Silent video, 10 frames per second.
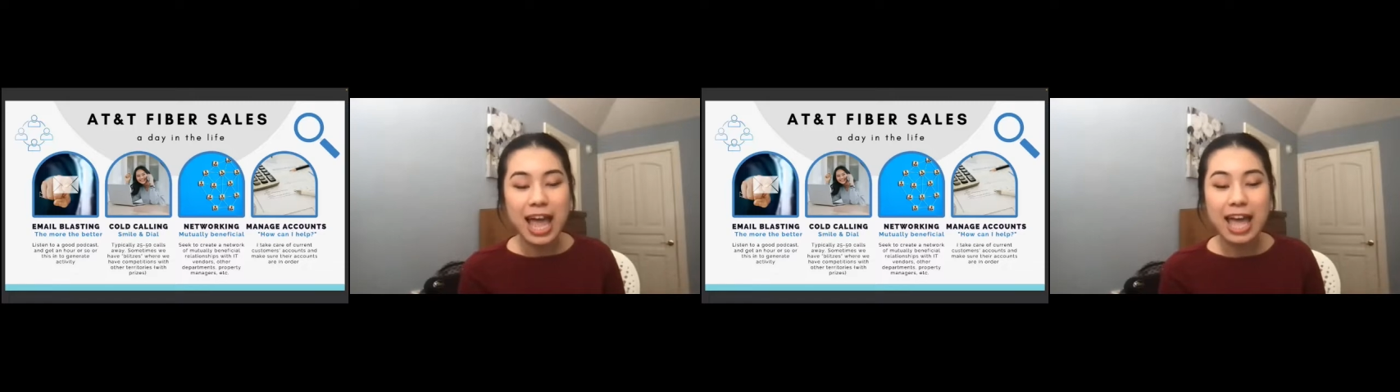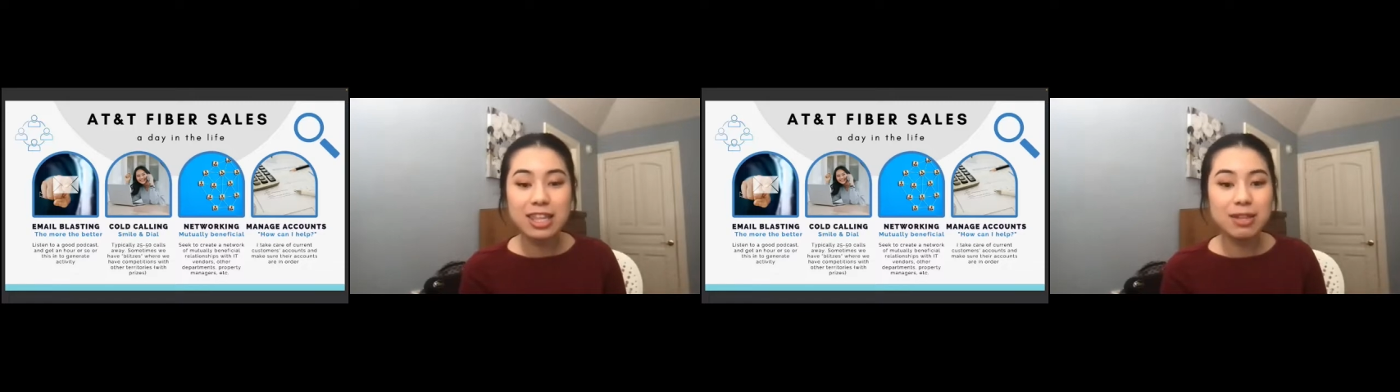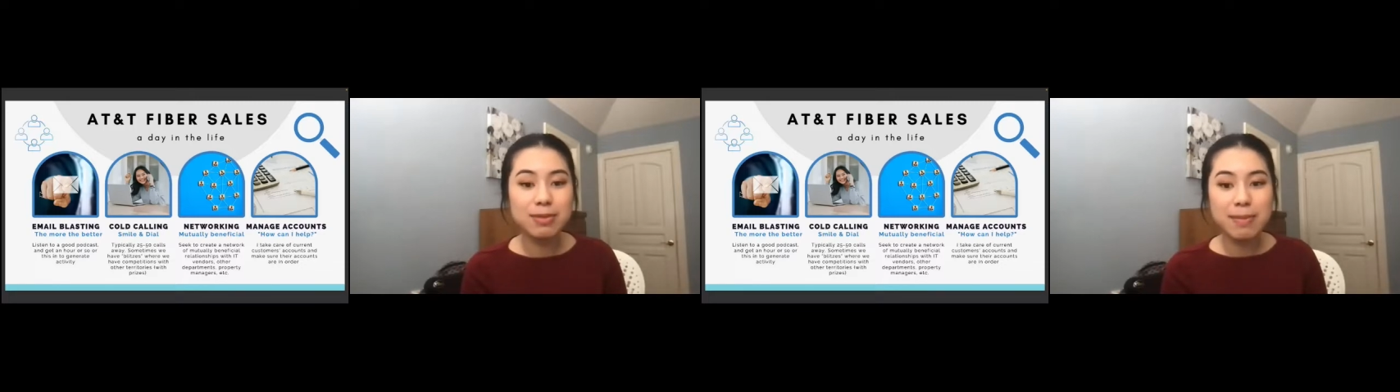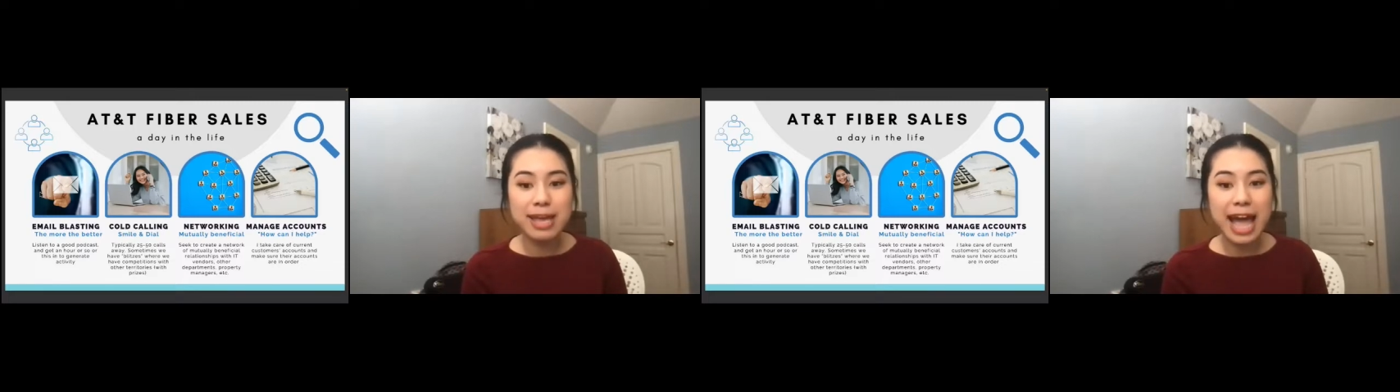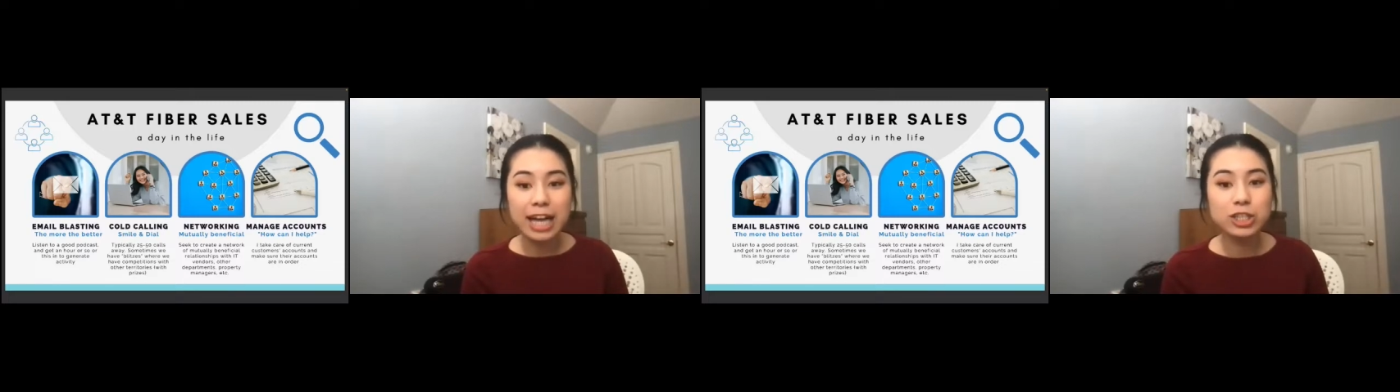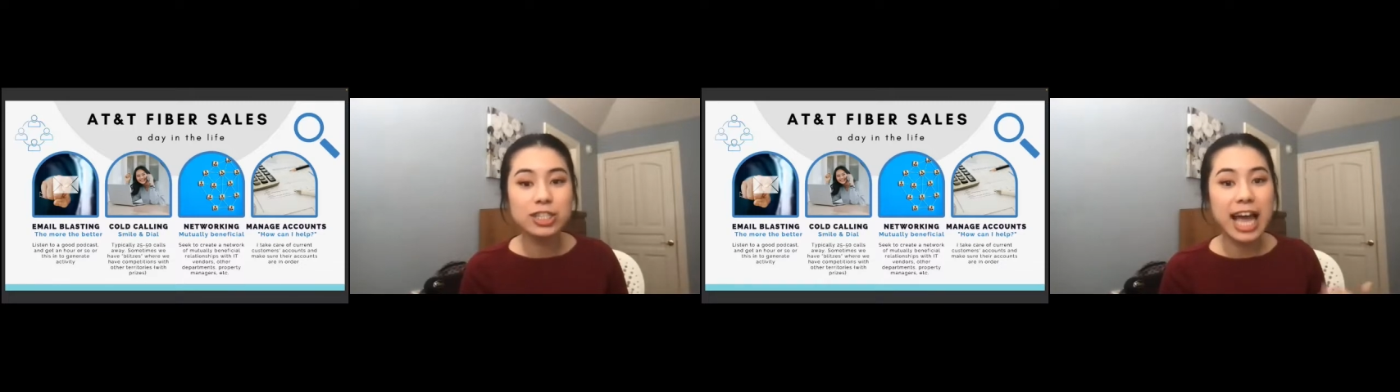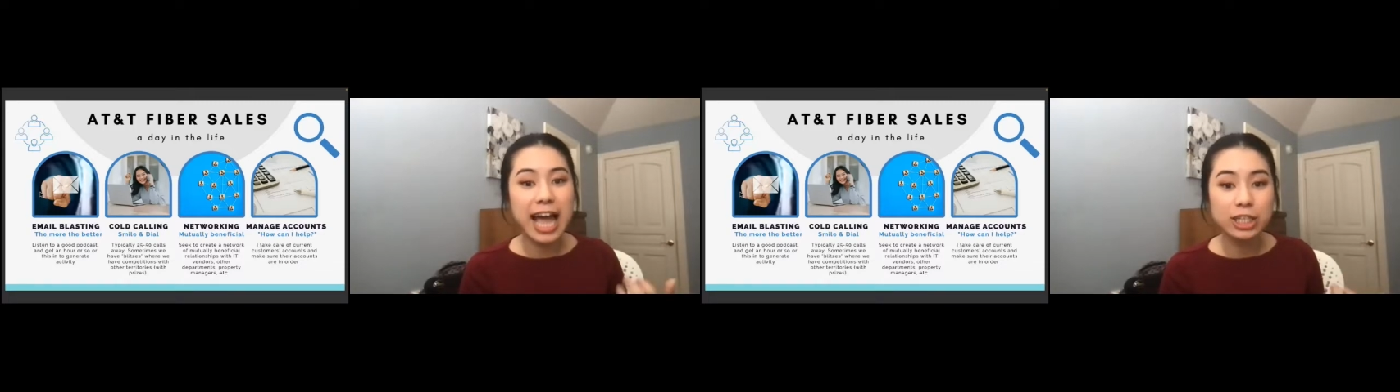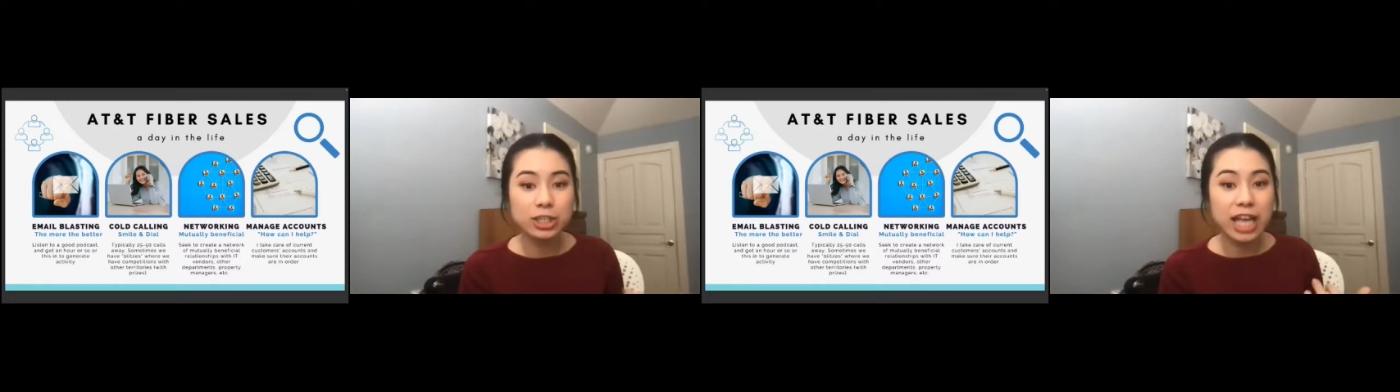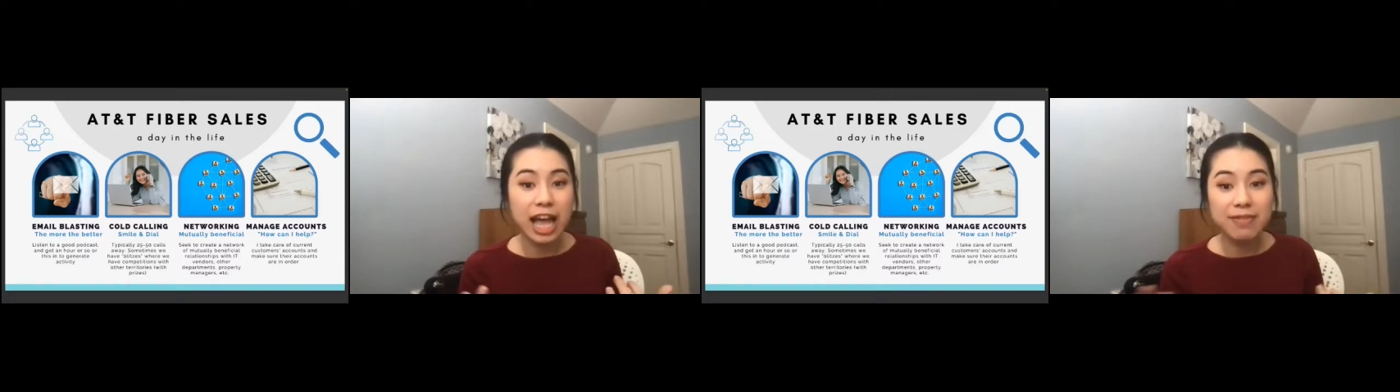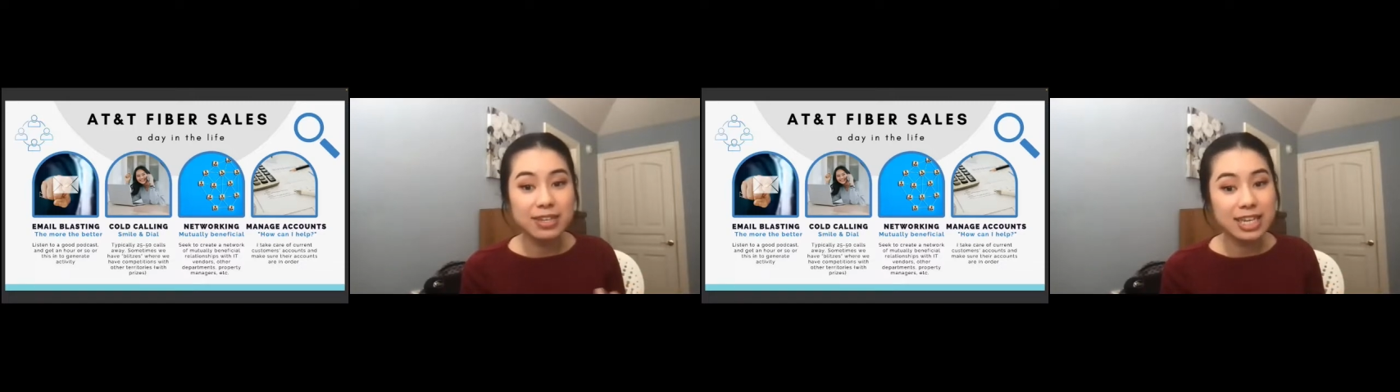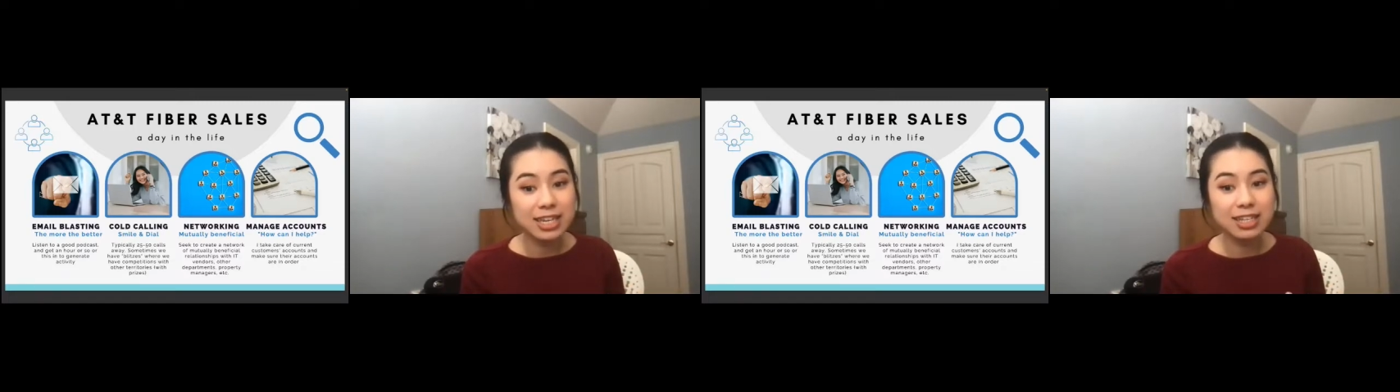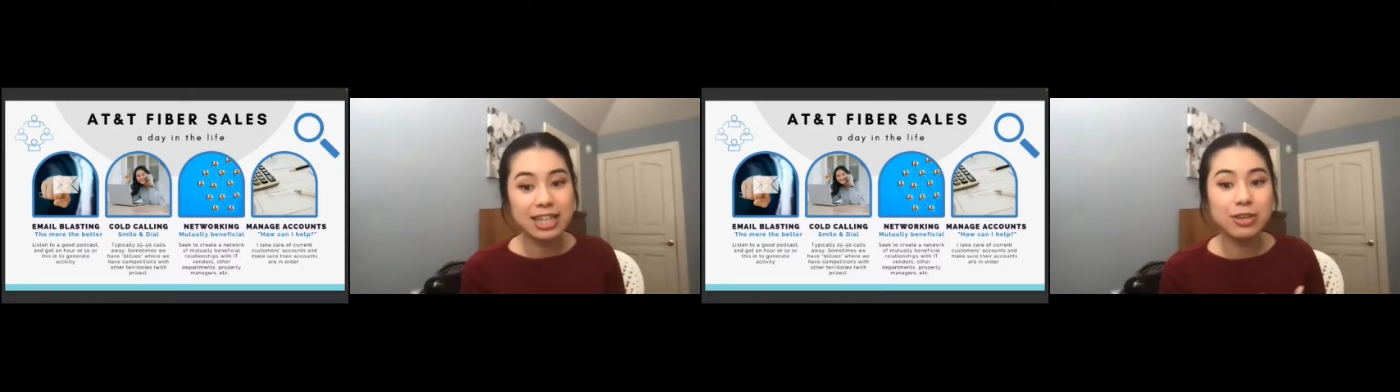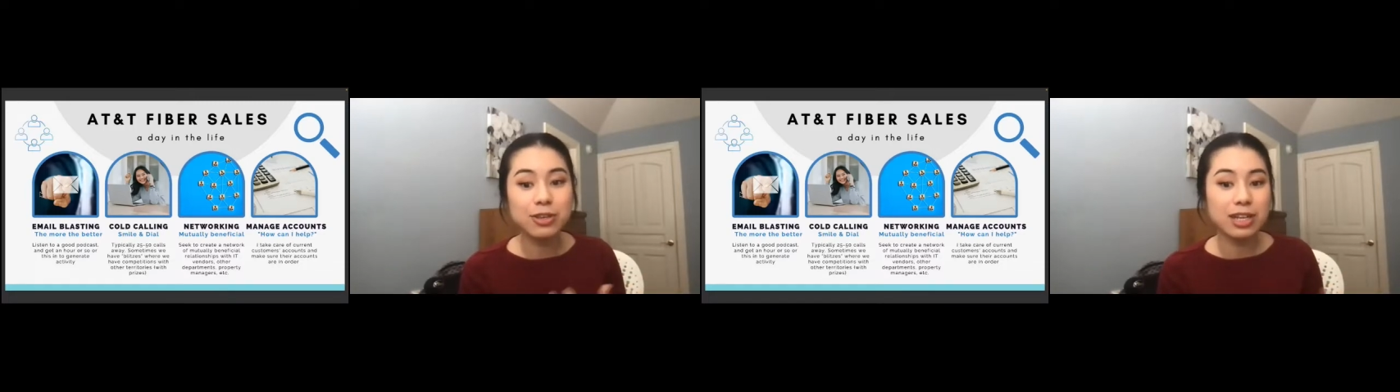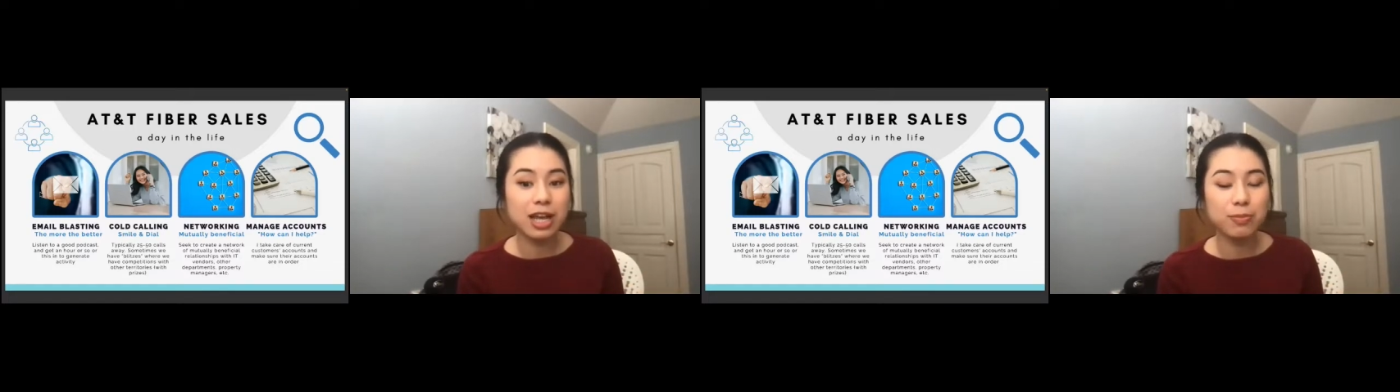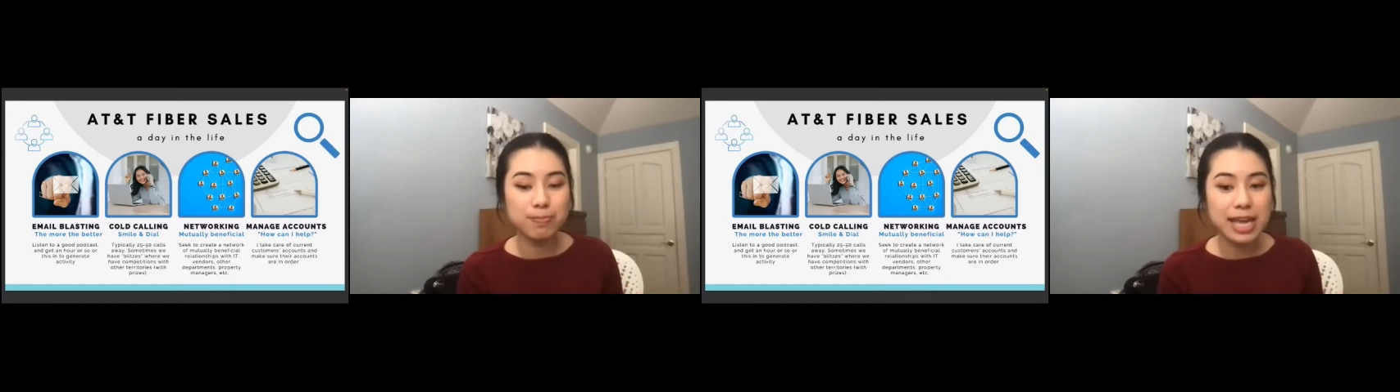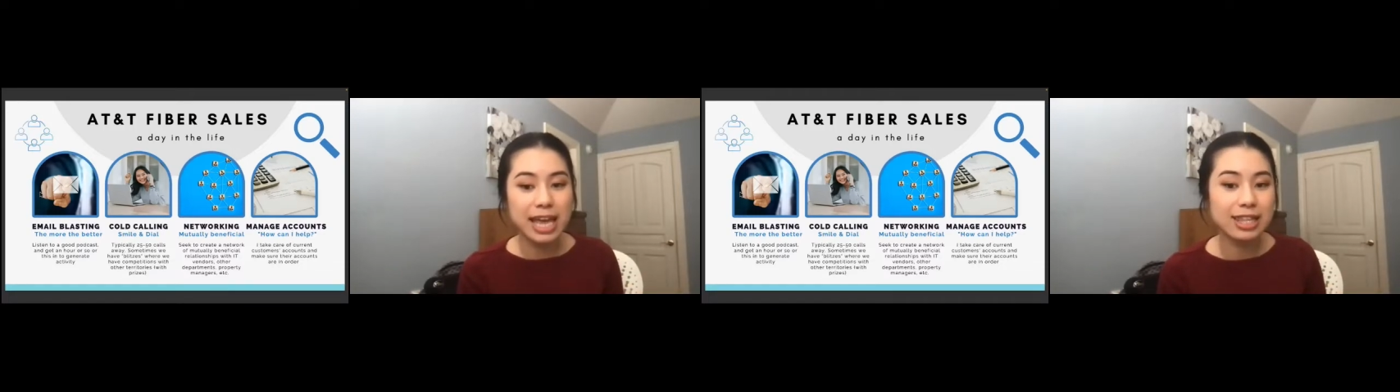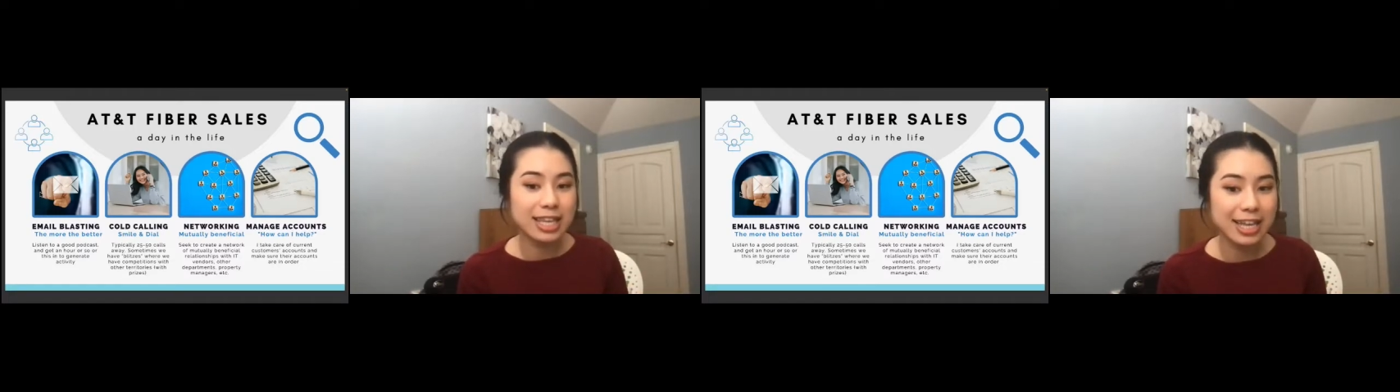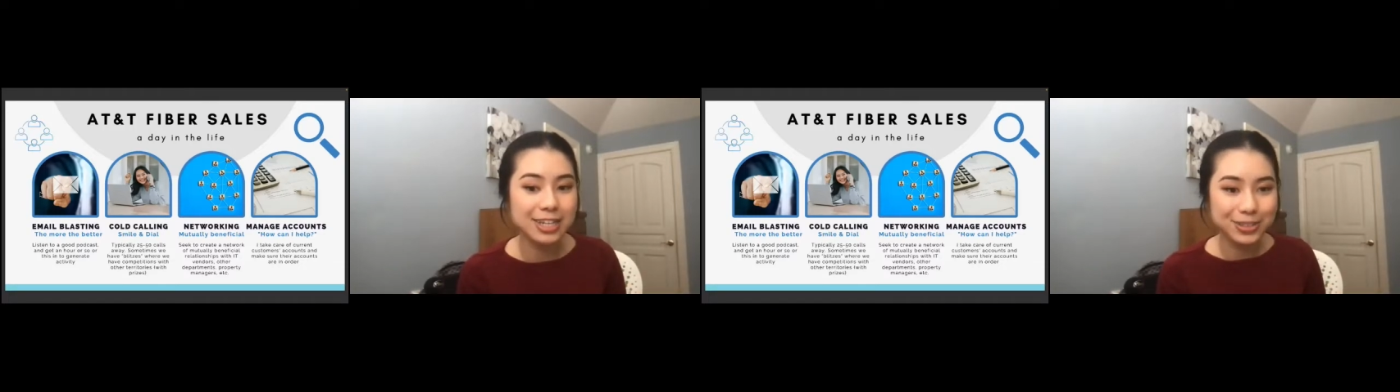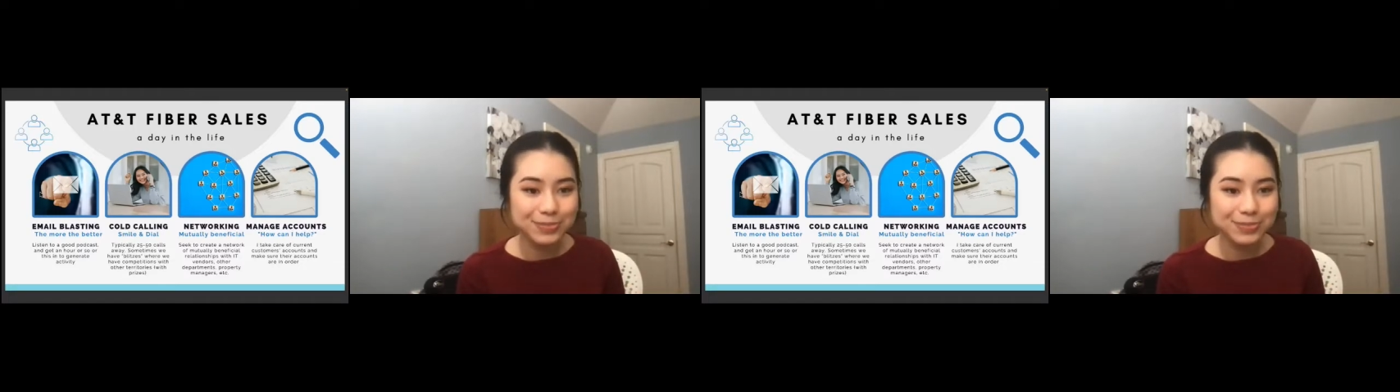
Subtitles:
and then they may actually have a need that you can help me at the end.